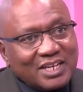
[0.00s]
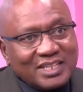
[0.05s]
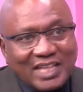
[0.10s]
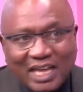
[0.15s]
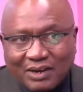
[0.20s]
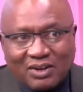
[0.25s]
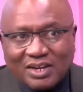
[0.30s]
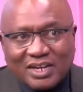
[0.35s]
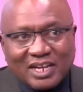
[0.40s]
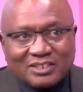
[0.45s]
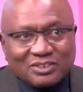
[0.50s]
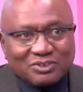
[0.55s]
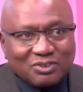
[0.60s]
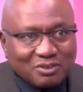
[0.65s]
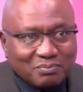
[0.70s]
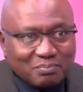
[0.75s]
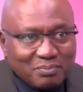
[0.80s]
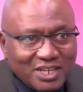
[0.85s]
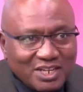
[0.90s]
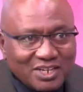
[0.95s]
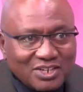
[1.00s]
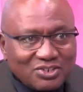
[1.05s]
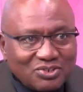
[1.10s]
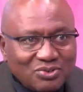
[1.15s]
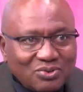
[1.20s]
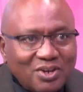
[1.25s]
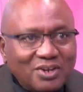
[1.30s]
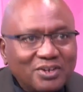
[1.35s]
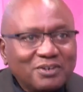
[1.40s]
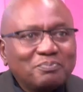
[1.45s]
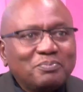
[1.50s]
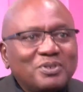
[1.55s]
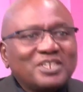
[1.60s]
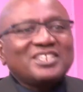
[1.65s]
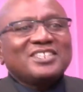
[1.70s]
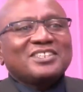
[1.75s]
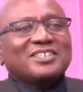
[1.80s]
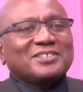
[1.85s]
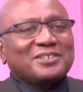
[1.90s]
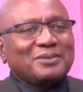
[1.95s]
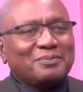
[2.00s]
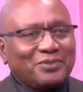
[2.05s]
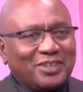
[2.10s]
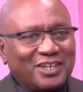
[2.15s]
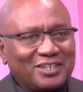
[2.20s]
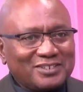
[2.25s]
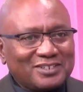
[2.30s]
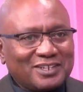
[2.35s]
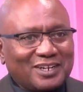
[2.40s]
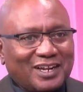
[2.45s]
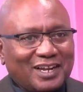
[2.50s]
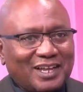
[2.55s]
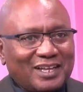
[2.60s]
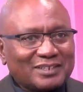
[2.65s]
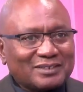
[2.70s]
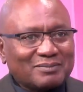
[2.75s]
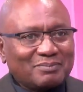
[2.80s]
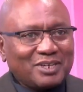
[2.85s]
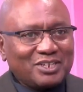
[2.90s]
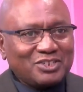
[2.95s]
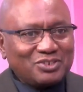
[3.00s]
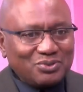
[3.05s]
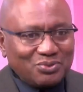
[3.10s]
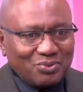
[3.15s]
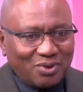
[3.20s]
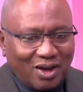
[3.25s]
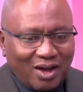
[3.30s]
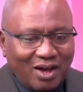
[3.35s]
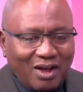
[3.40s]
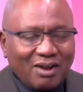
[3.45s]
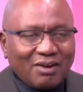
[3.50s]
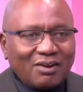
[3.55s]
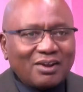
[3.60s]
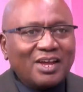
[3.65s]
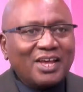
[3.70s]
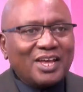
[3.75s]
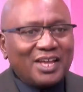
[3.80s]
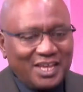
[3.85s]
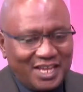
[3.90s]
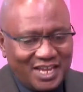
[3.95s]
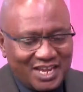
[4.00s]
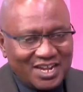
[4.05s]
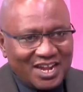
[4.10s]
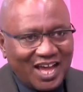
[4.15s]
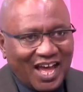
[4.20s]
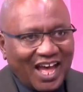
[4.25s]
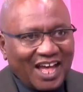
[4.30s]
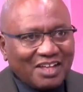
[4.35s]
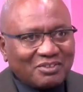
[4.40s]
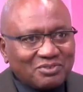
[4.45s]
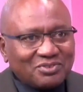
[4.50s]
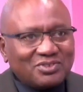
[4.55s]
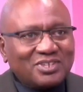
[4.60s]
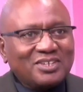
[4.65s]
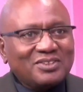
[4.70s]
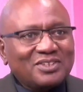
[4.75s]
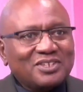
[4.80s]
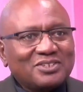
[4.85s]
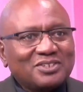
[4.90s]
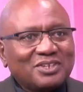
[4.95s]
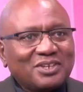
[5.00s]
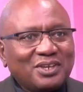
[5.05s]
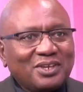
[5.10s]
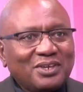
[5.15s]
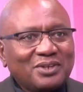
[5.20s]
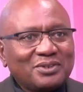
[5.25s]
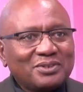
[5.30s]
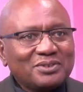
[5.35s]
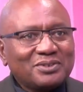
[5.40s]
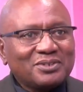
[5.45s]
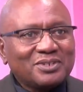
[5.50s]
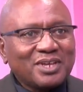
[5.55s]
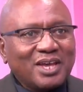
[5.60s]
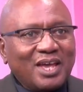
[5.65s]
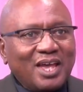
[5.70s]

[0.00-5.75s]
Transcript: Right. That one does not mean you are repeating the same things in class, but you are enhancing the skills.